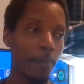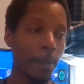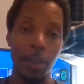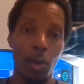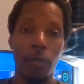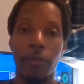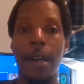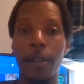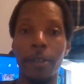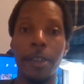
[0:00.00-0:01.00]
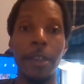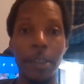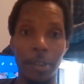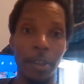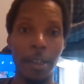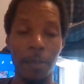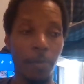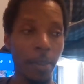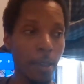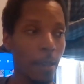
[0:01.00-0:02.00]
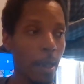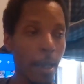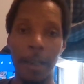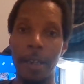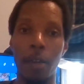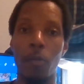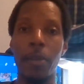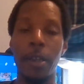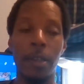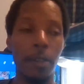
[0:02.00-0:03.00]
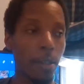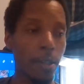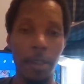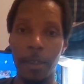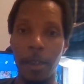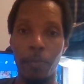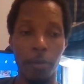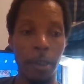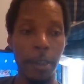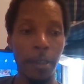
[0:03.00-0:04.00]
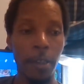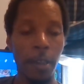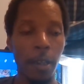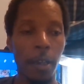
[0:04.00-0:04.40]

Because in all reality, he could sit there and be hanging out, being sitting there pretty,